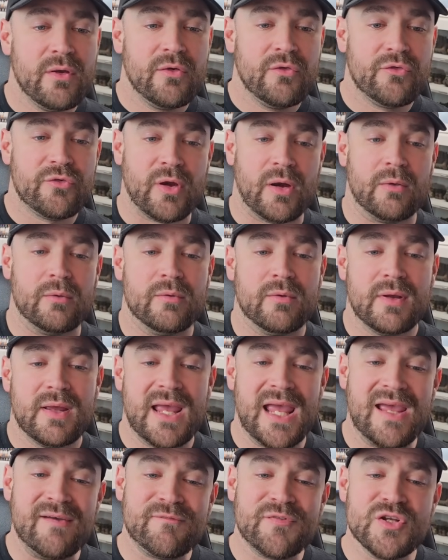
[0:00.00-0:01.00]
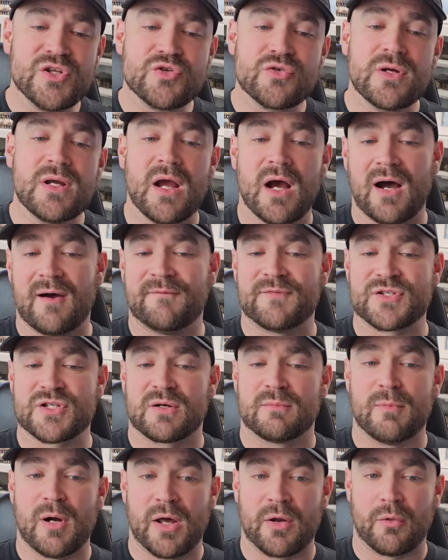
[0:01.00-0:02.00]
So, infantry
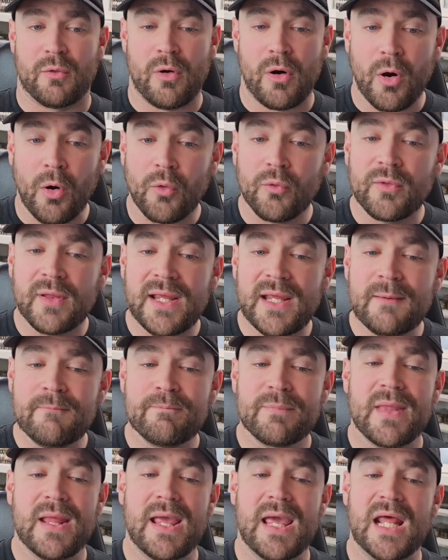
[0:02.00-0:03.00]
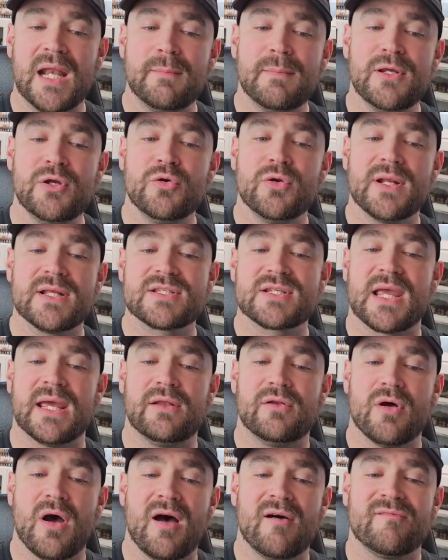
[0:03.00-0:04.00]
officer model only. Enemy units
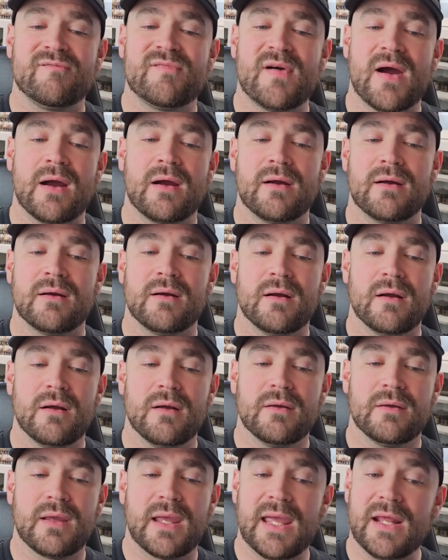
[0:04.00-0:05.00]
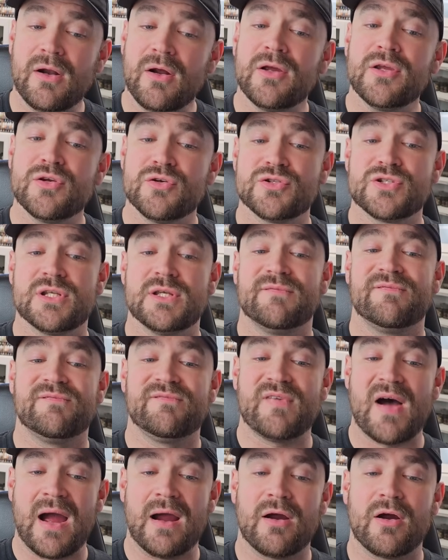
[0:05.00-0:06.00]
cannot use the
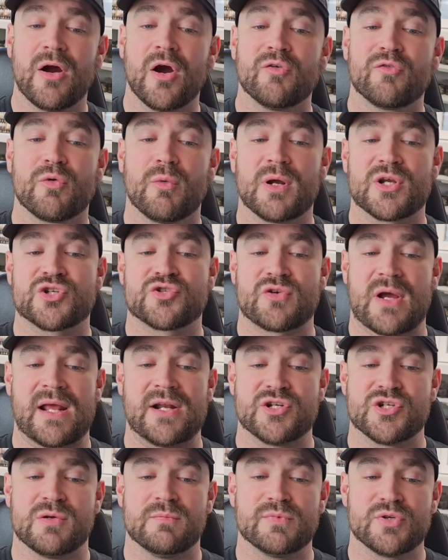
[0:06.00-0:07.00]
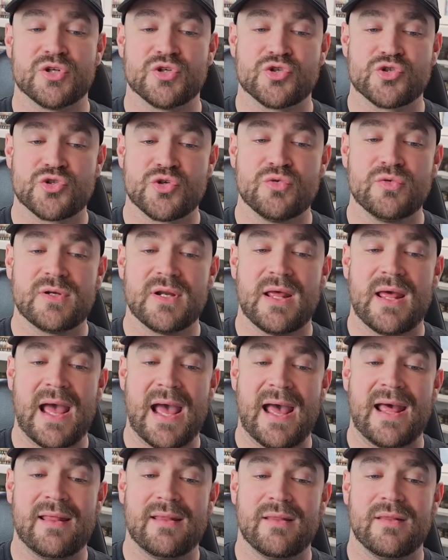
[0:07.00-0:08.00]
fire overwatch stratagem to shoot
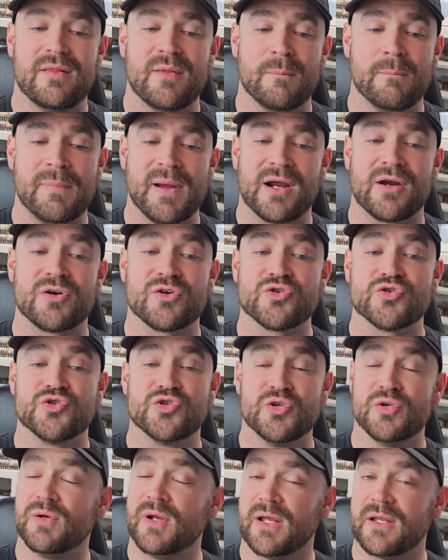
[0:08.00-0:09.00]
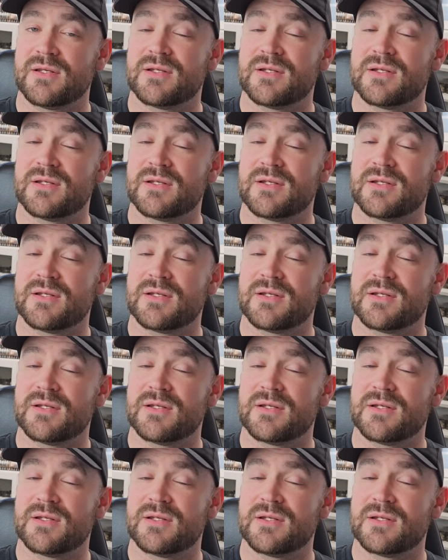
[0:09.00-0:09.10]
at the bearer's unit.